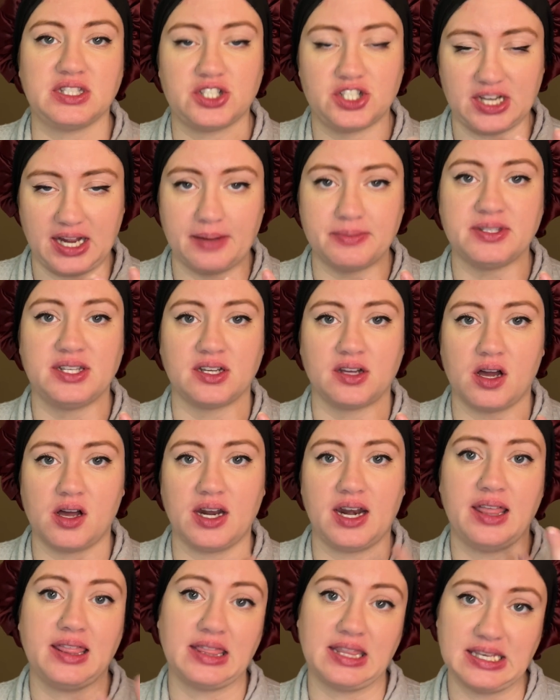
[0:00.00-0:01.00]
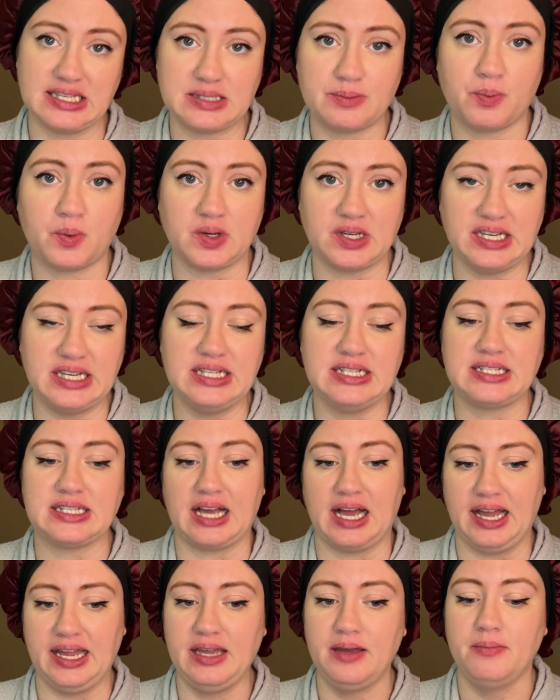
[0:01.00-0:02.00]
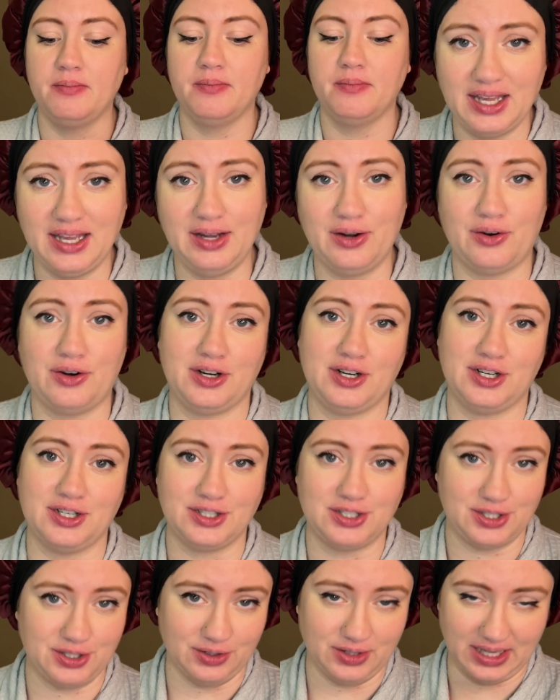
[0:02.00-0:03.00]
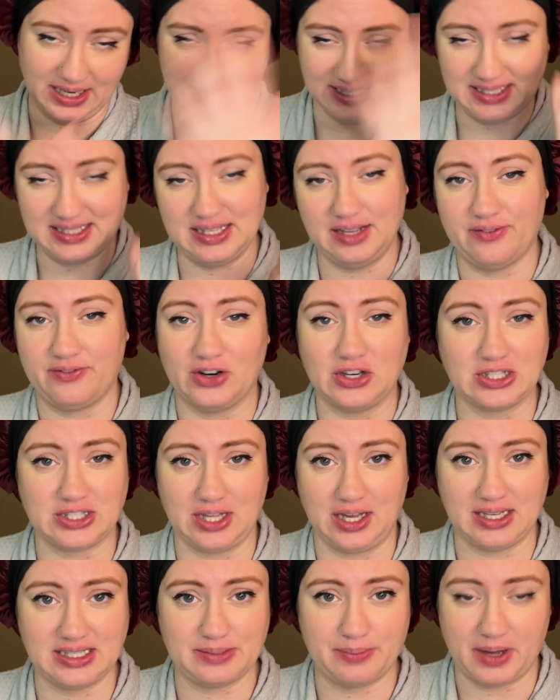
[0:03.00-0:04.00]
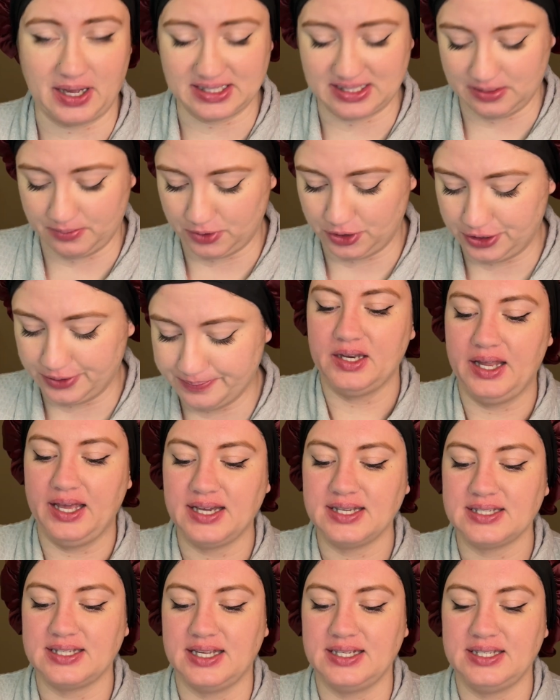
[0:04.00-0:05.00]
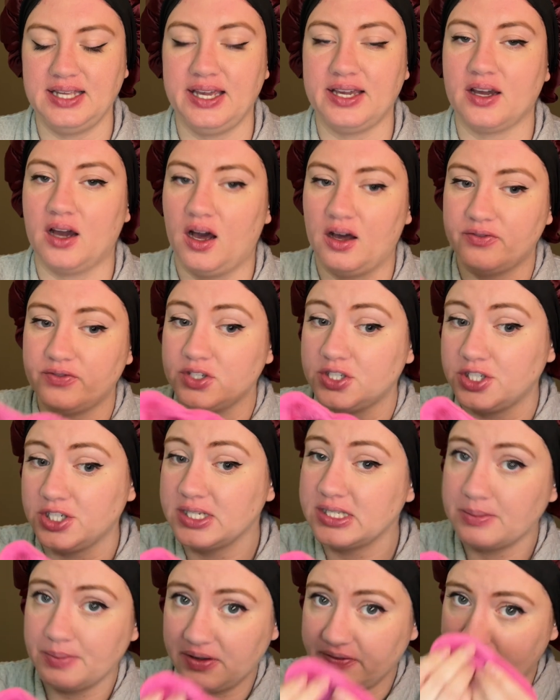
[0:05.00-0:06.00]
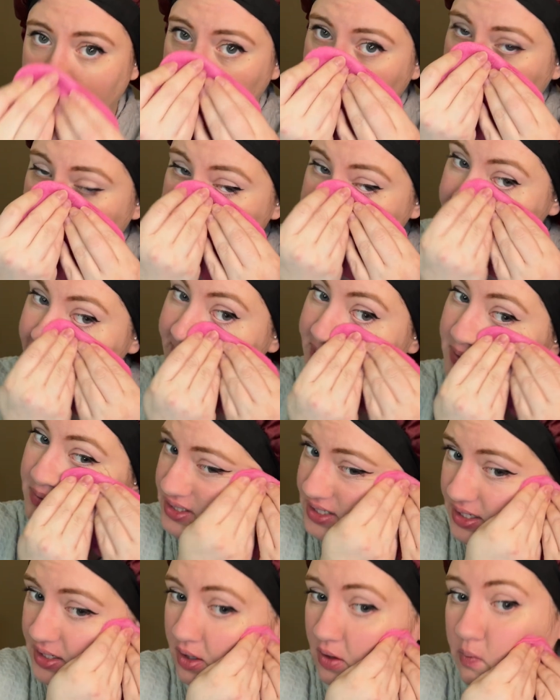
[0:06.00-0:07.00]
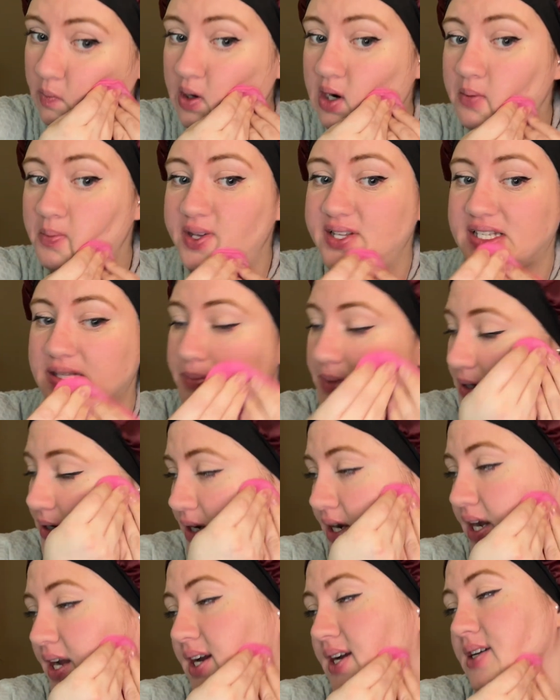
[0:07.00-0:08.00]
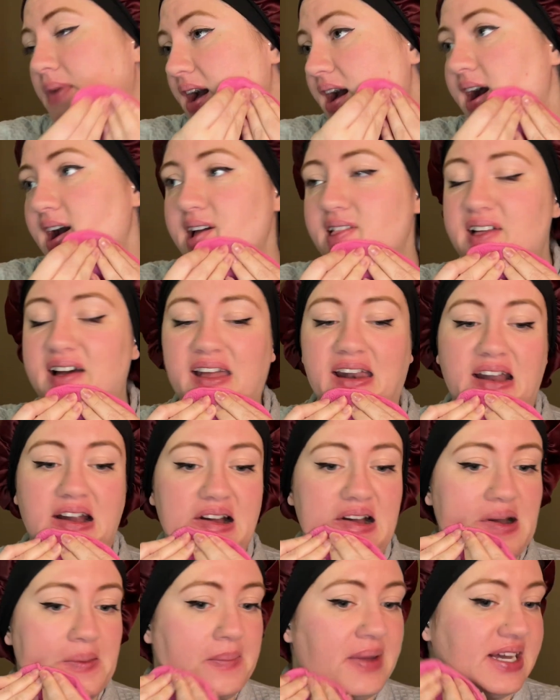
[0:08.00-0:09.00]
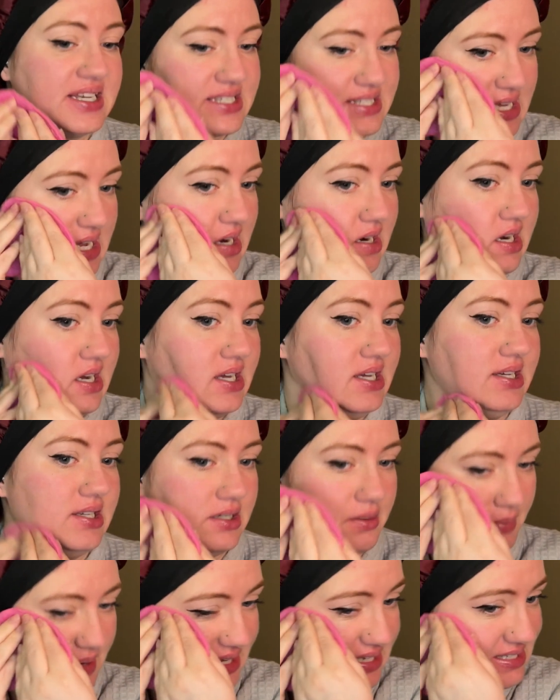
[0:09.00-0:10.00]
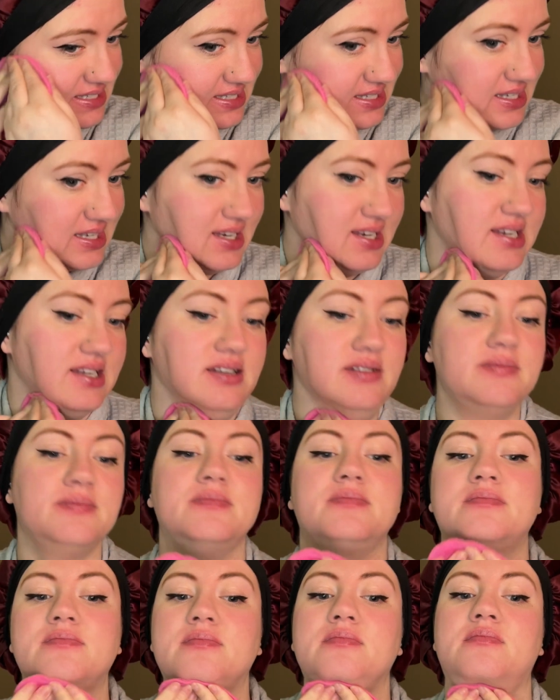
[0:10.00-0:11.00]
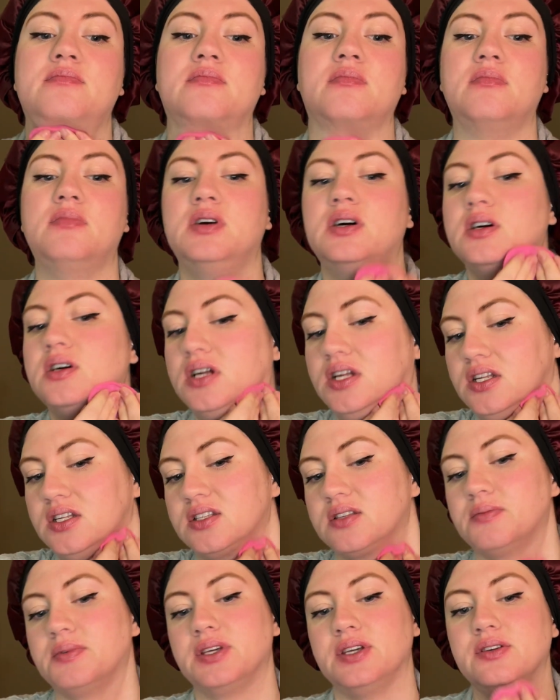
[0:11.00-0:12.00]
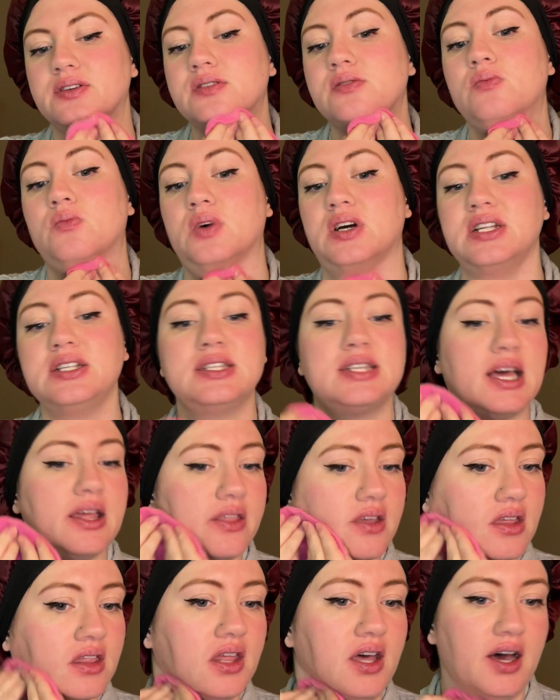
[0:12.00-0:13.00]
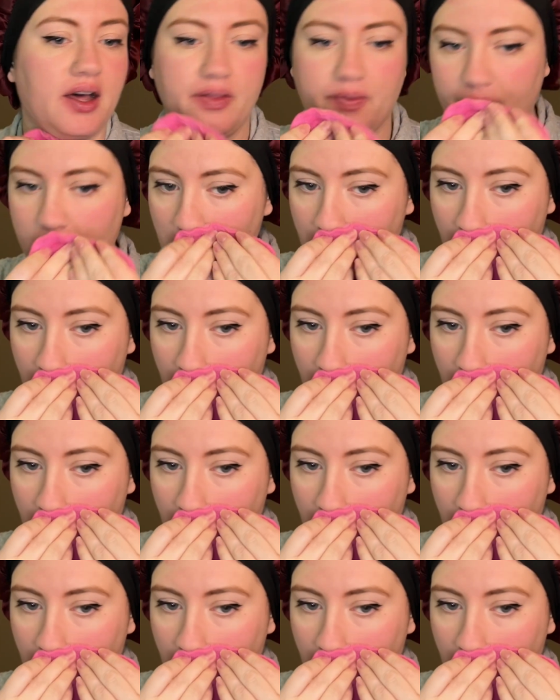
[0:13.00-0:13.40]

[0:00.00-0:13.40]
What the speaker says: chapstick on at this point in time in order to let it sit for as long as possible. Next, I take off just my foundation. I don't want to be smearing my eyeliner or mascara into my skin. I'm going to use one side of the cloth